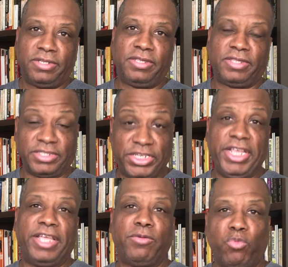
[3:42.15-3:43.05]
the
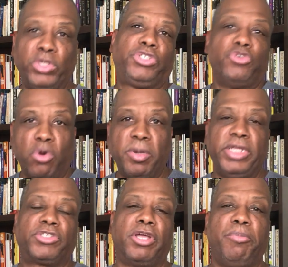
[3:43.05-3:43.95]
10, which normally
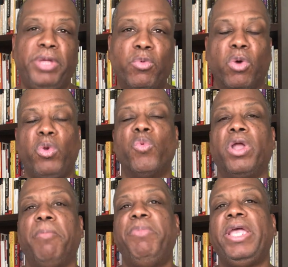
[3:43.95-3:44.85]
is going to be where we want
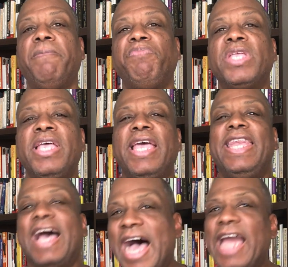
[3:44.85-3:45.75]
to be.
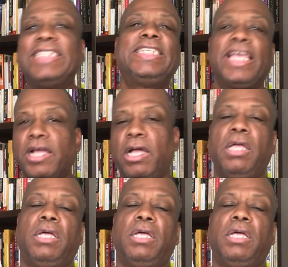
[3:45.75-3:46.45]
Now, how does that